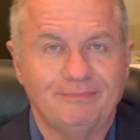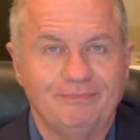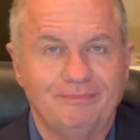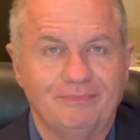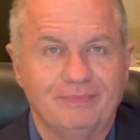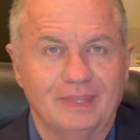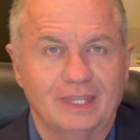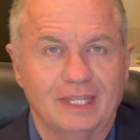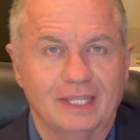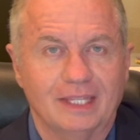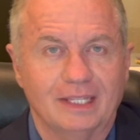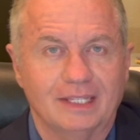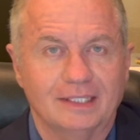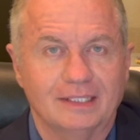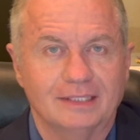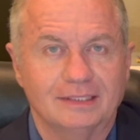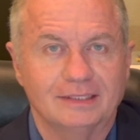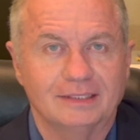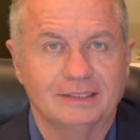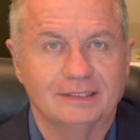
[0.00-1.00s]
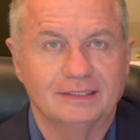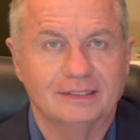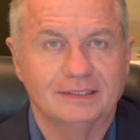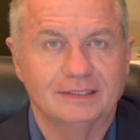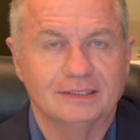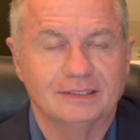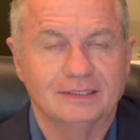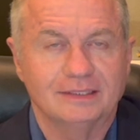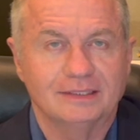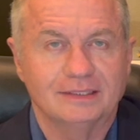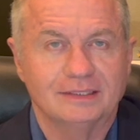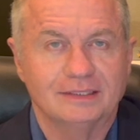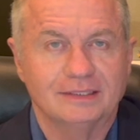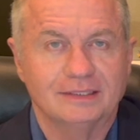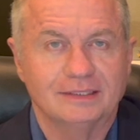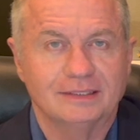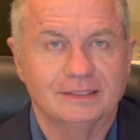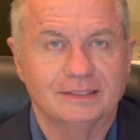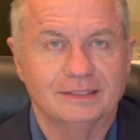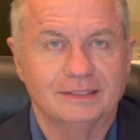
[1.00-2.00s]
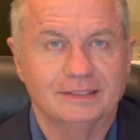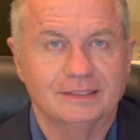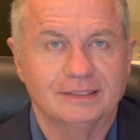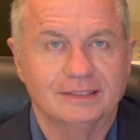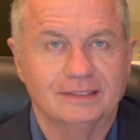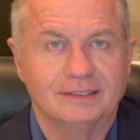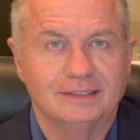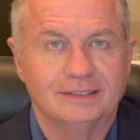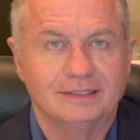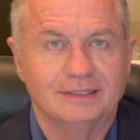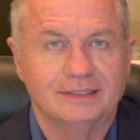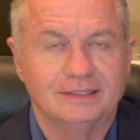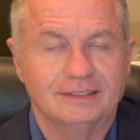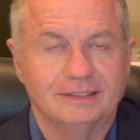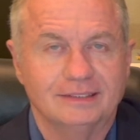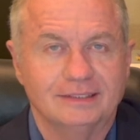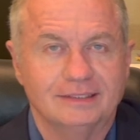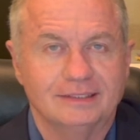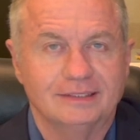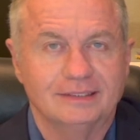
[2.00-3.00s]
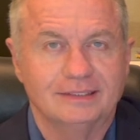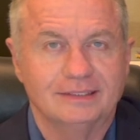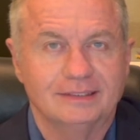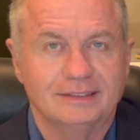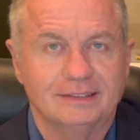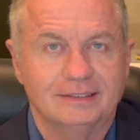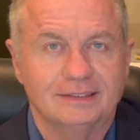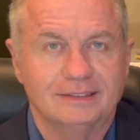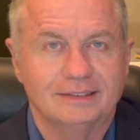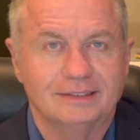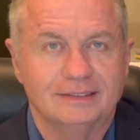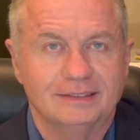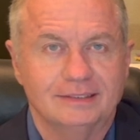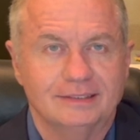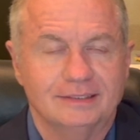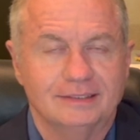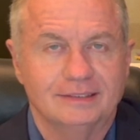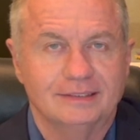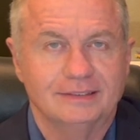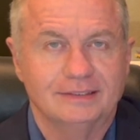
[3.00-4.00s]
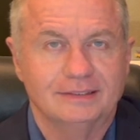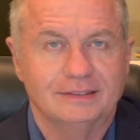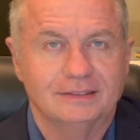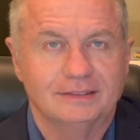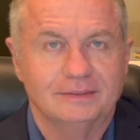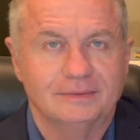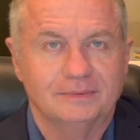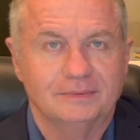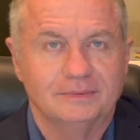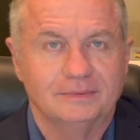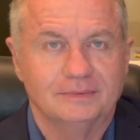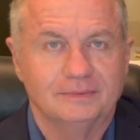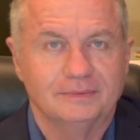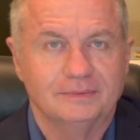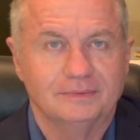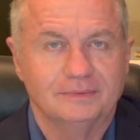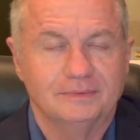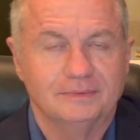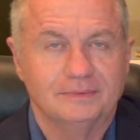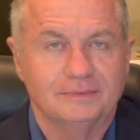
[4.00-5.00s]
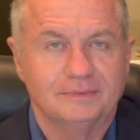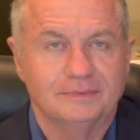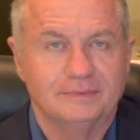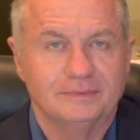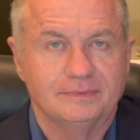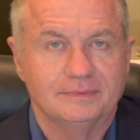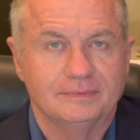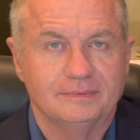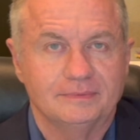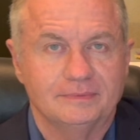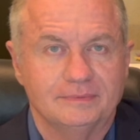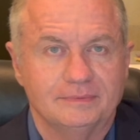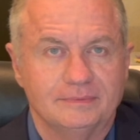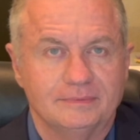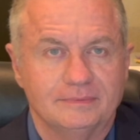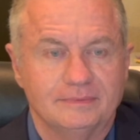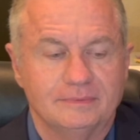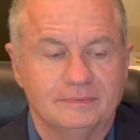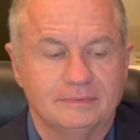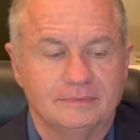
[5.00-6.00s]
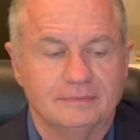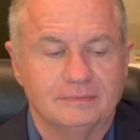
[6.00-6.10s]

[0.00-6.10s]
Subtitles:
No words are spoken by the person on screen.